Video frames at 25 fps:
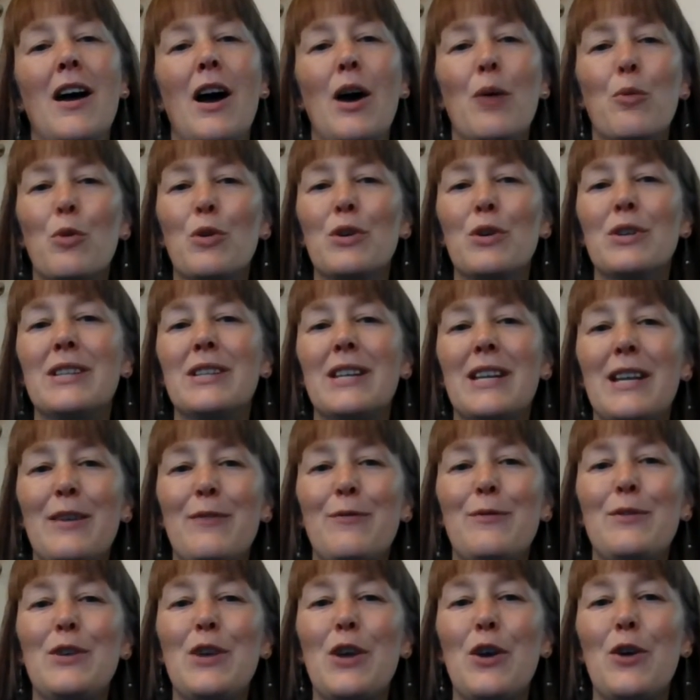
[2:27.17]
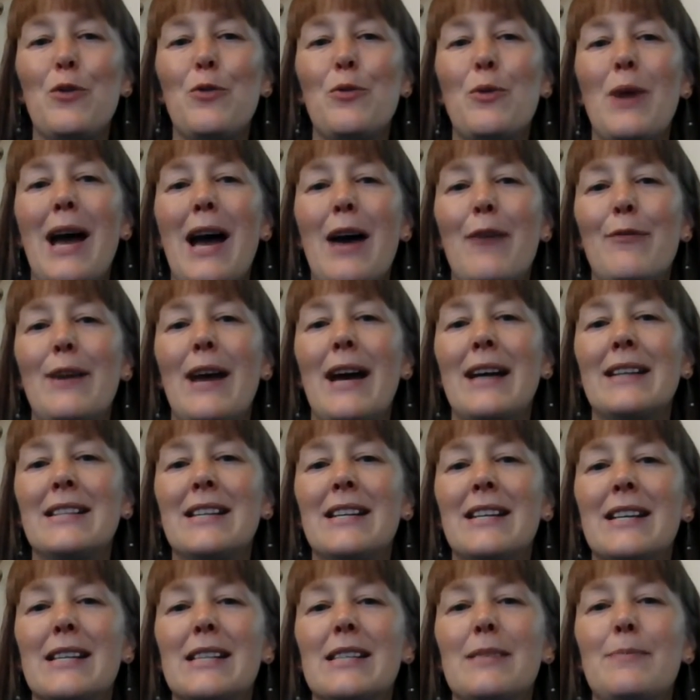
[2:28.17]
I wonder if you have had
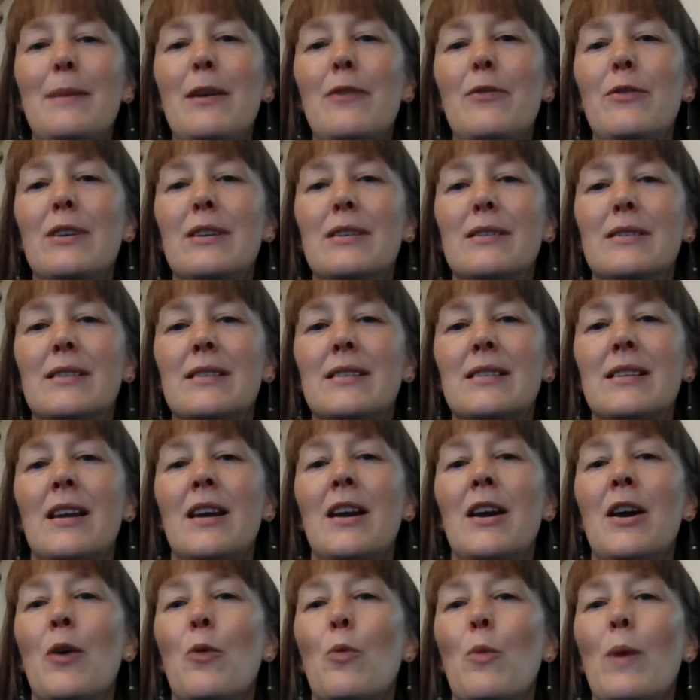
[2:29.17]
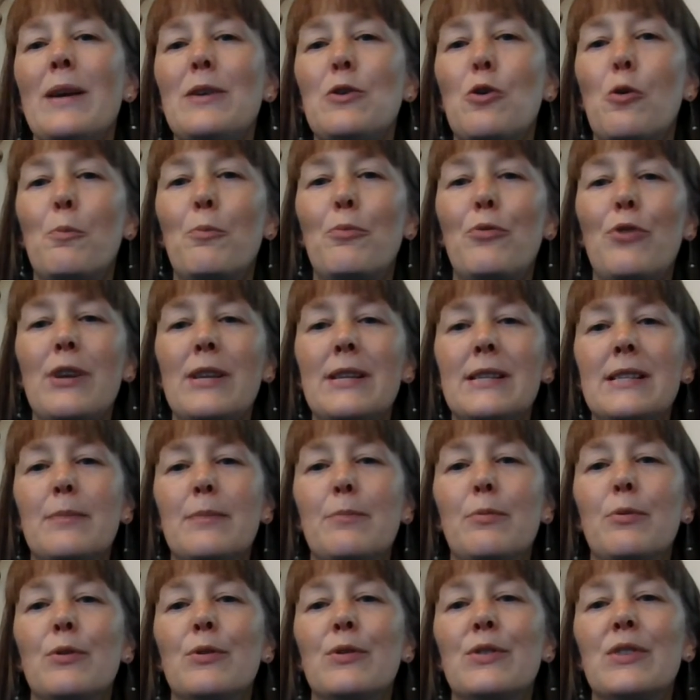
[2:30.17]
an experience where your
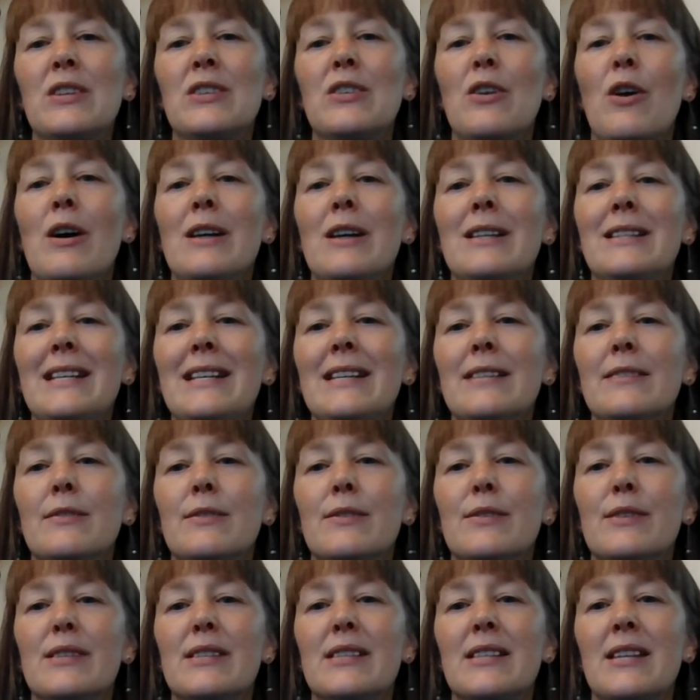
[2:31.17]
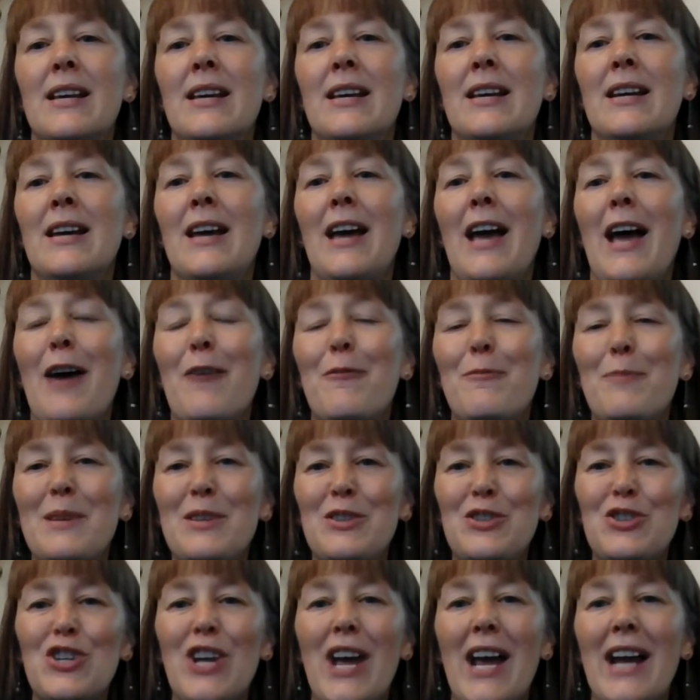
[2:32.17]
principles and ideals have
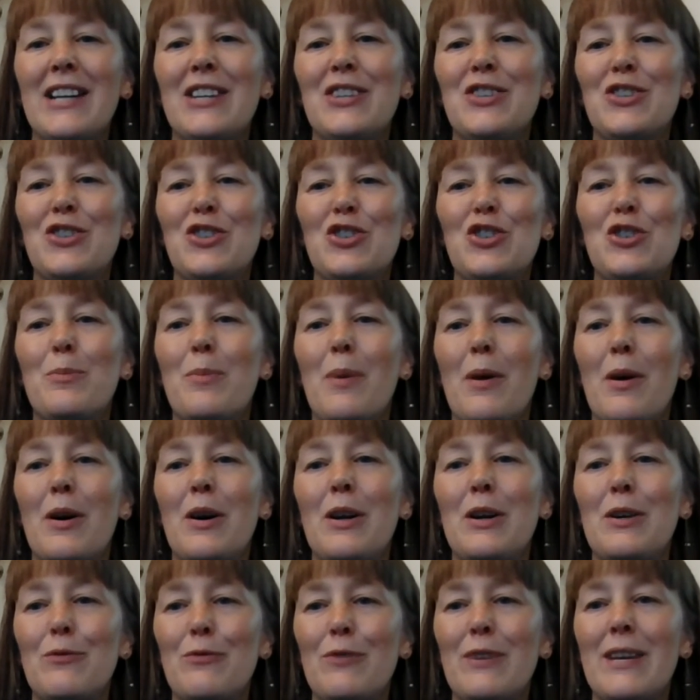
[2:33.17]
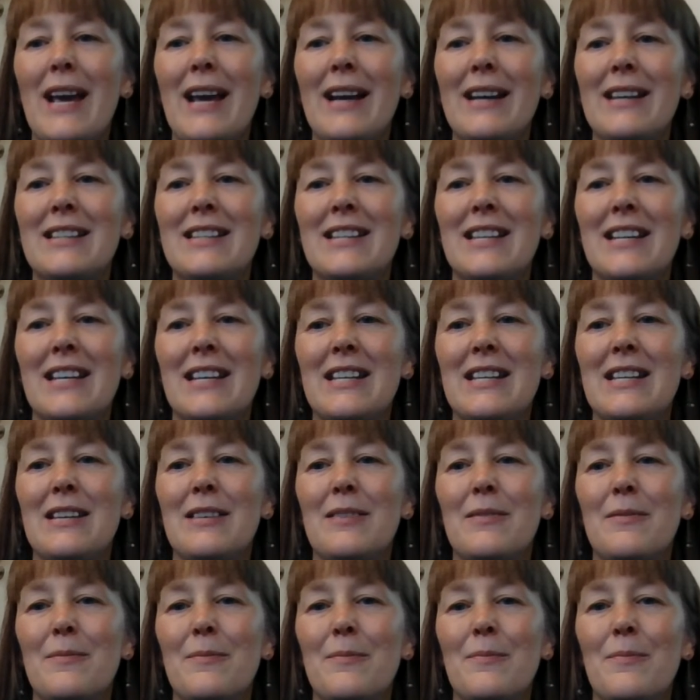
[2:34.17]
been challenged by reality,
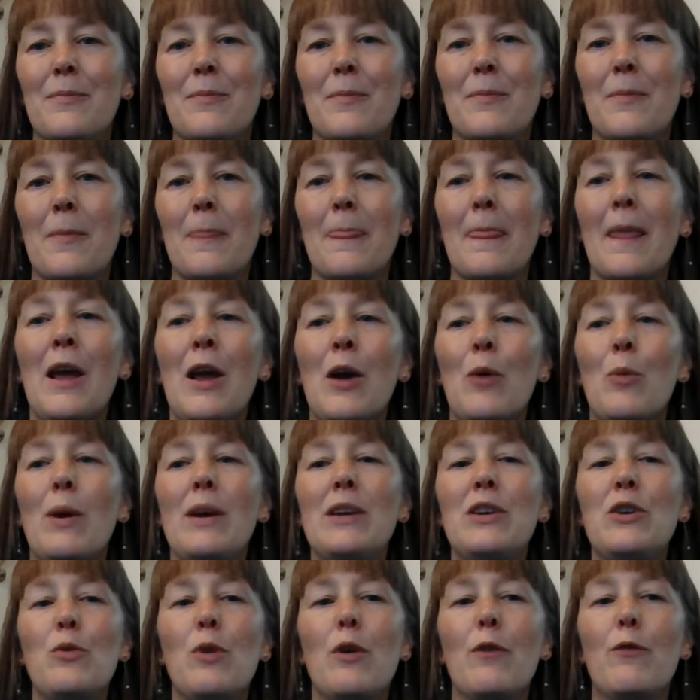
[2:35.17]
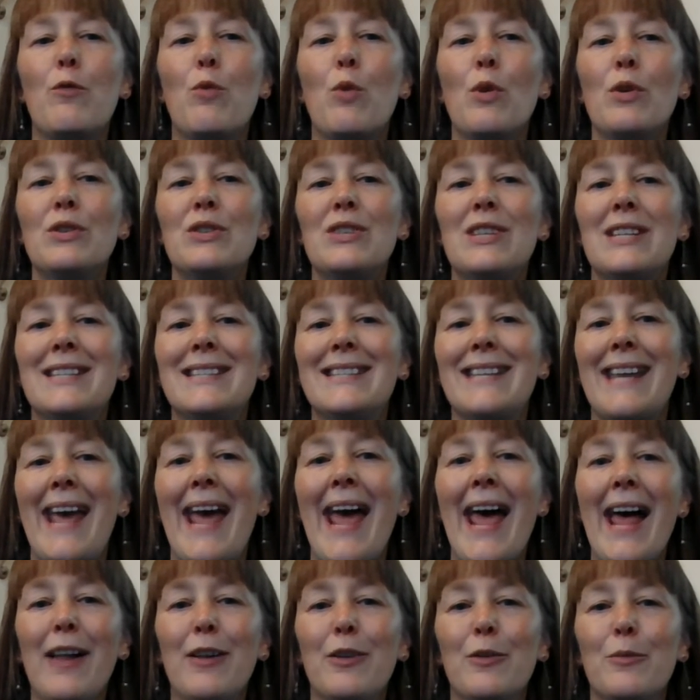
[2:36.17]
where you have wanted to
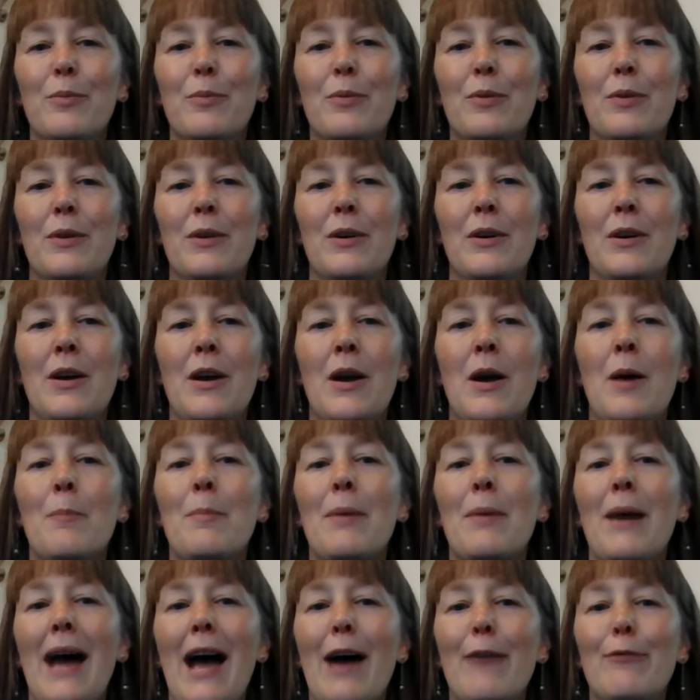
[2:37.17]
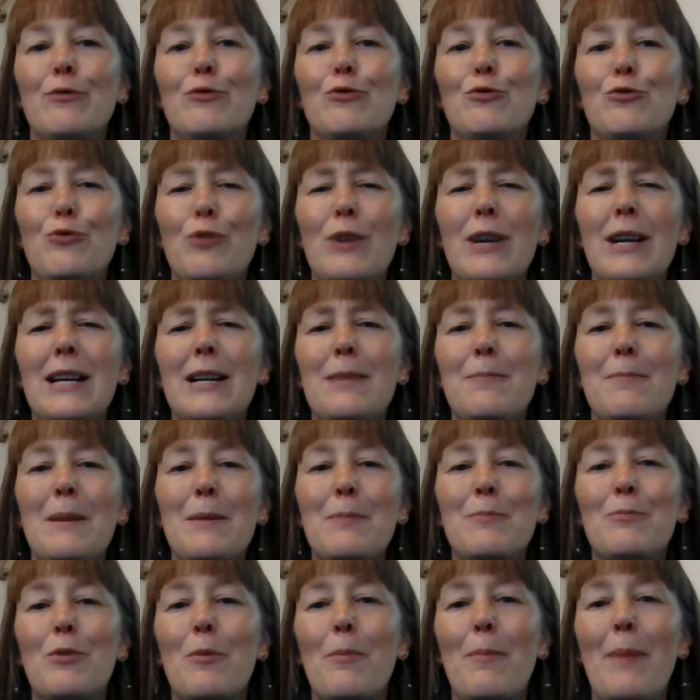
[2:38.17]
help, but haven't really
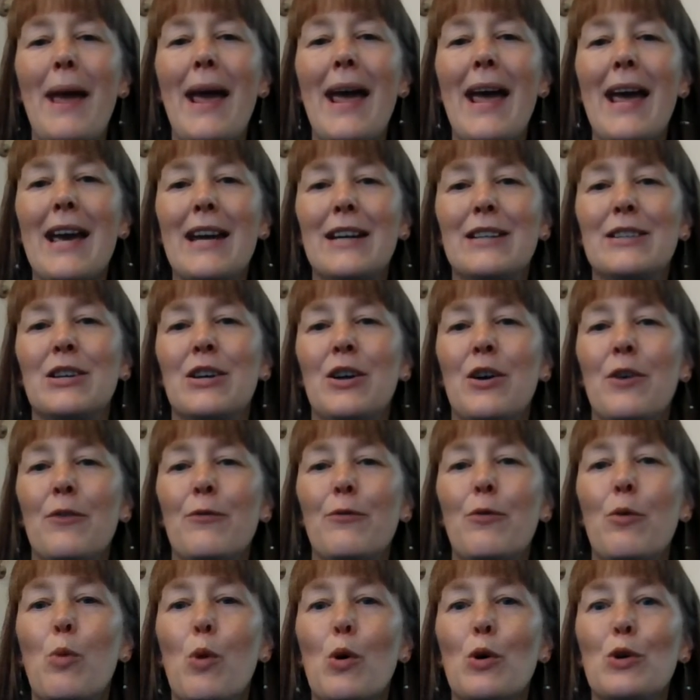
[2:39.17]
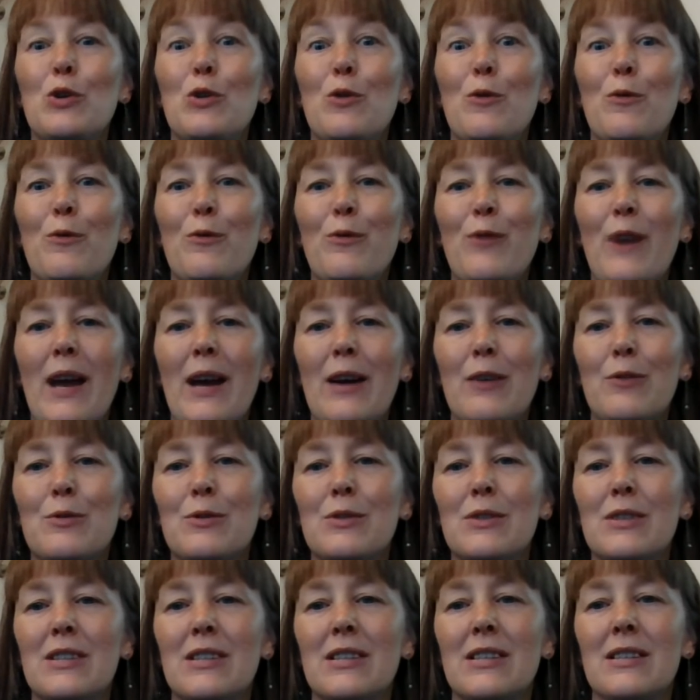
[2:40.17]
been prepared for what you've
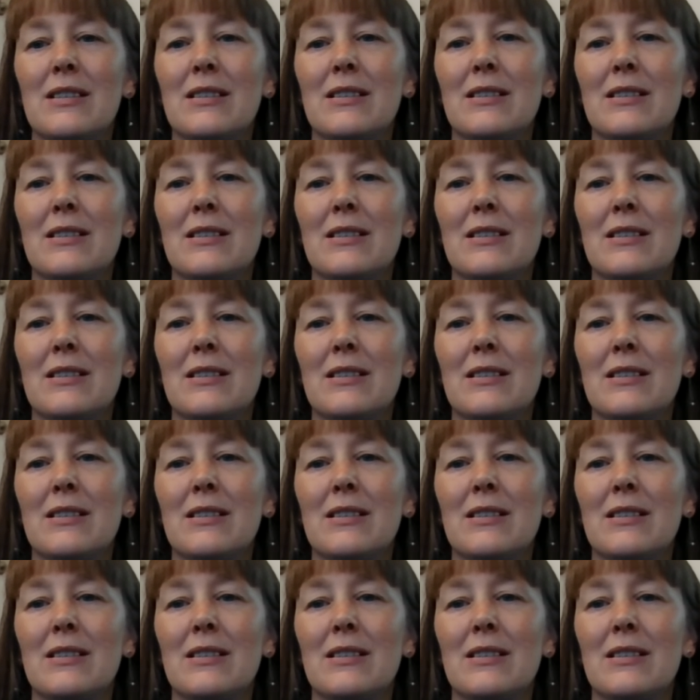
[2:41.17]
found.